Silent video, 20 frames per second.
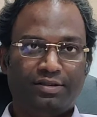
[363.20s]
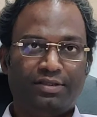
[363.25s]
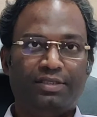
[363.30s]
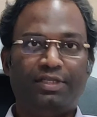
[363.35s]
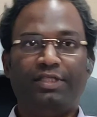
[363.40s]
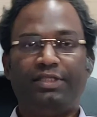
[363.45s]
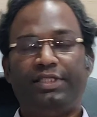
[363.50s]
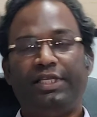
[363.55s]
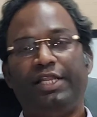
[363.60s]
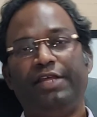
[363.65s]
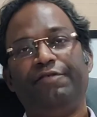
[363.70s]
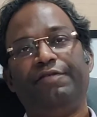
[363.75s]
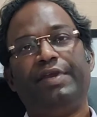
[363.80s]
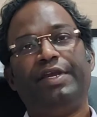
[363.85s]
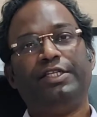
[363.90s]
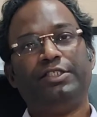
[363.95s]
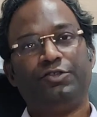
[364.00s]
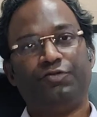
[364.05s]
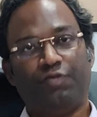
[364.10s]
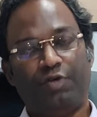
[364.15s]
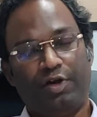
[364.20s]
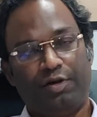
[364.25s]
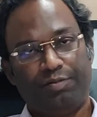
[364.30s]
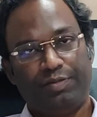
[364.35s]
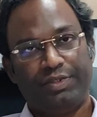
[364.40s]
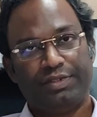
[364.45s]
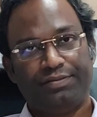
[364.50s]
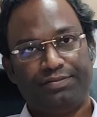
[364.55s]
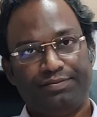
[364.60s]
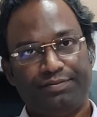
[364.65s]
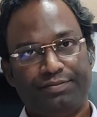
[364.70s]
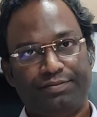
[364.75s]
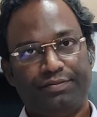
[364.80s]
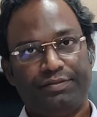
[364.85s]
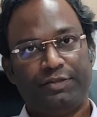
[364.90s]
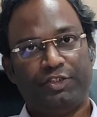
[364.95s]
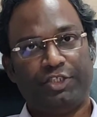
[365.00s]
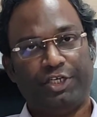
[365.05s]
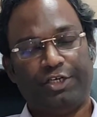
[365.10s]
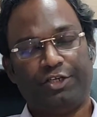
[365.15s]
the three-way it's formed,
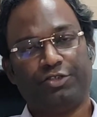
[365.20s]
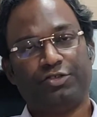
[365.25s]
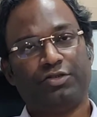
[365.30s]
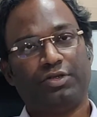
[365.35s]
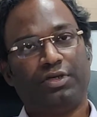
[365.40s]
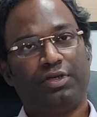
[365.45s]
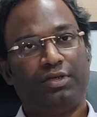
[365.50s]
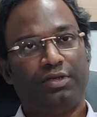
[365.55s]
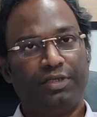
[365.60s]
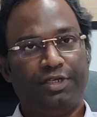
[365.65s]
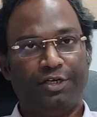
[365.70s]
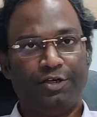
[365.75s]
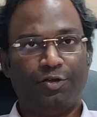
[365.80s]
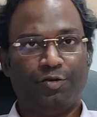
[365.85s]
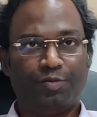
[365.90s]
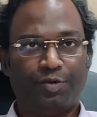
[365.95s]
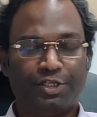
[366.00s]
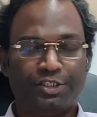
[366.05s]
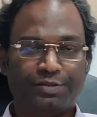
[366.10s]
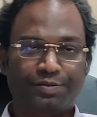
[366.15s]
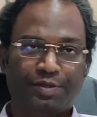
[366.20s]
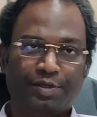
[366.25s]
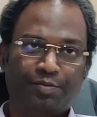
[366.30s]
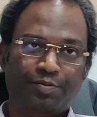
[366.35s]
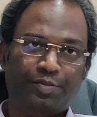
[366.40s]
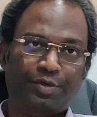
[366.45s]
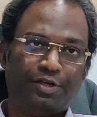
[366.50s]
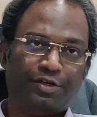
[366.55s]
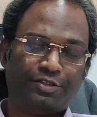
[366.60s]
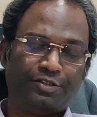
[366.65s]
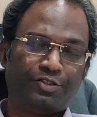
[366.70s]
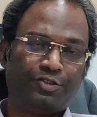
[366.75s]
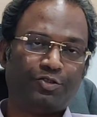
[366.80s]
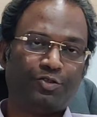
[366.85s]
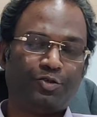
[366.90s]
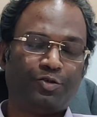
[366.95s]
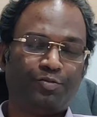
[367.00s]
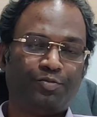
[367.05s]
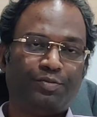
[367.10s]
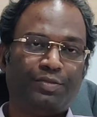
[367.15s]
cytosol, endoplasmic,
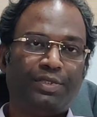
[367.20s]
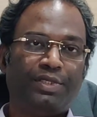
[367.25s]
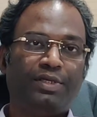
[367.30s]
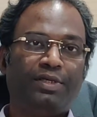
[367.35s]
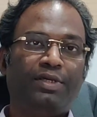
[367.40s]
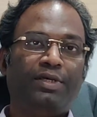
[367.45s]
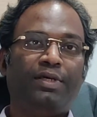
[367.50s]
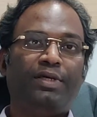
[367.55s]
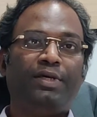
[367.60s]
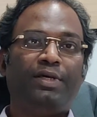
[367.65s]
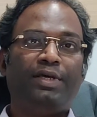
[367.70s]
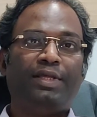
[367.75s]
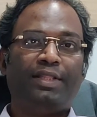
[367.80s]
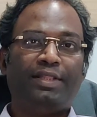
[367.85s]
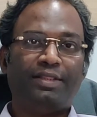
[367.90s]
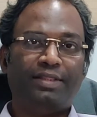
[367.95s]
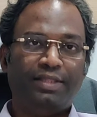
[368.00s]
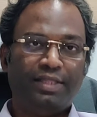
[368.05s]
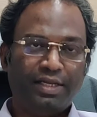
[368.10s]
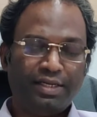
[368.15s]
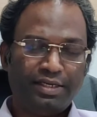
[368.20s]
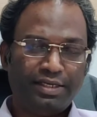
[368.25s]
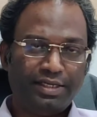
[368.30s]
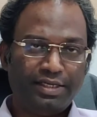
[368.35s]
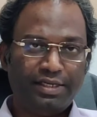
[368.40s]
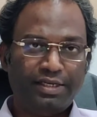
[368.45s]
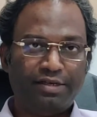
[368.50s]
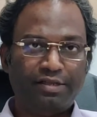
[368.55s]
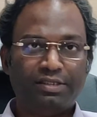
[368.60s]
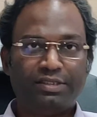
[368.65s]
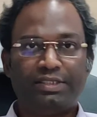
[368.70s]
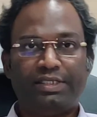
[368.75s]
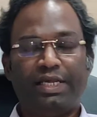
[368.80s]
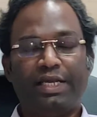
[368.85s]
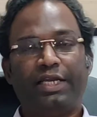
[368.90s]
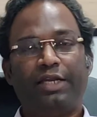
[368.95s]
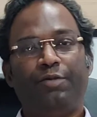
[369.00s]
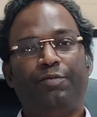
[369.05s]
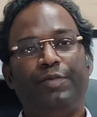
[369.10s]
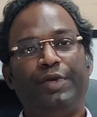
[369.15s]
peroxisome. Then it is
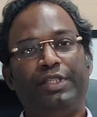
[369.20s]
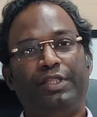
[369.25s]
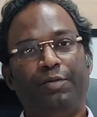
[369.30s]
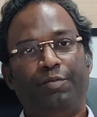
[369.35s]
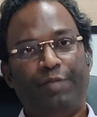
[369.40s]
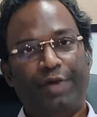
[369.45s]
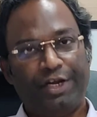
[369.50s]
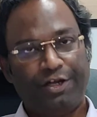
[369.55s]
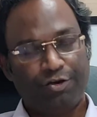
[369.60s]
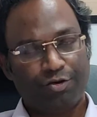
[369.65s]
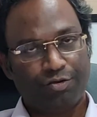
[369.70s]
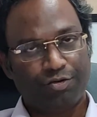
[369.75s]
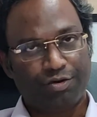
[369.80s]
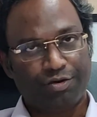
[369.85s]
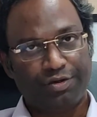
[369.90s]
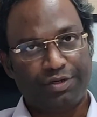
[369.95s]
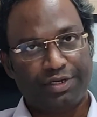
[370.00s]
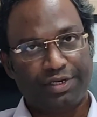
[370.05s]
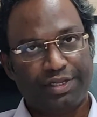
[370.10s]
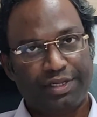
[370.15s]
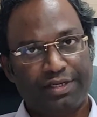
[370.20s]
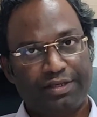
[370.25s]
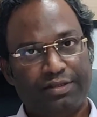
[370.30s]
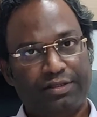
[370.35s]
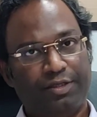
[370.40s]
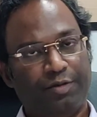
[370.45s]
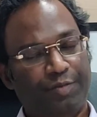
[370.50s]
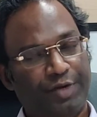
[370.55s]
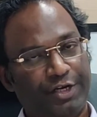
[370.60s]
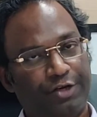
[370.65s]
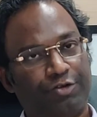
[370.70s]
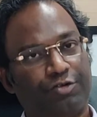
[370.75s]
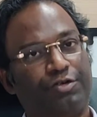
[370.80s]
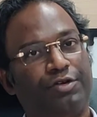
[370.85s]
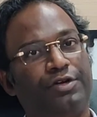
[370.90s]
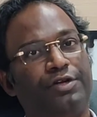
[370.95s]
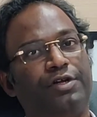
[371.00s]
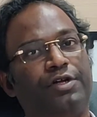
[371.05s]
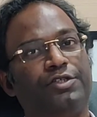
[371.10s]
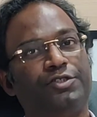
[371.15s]
taken up by the
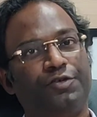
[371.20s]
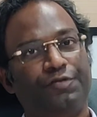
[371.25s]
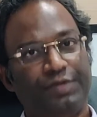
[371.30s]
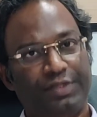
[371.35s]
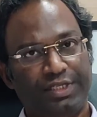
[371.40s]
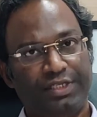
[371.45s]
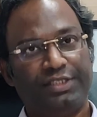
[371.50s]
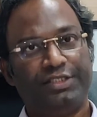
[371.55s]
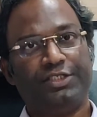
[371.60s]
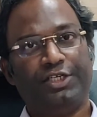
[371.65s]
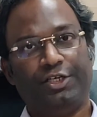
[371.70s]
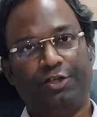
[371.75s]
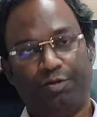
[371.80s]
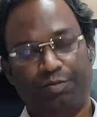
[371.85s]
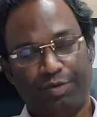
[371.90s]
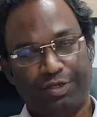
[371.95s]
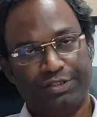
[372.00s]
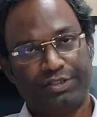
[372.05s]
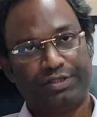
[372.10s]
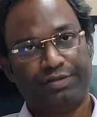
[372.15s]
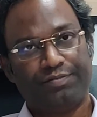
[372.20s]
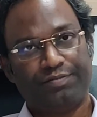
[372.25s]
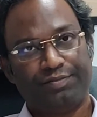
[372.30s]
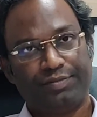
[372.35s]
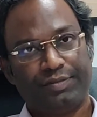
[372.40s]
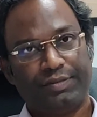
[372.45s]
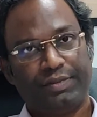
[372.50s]
mitochondria also within the cytoplasm.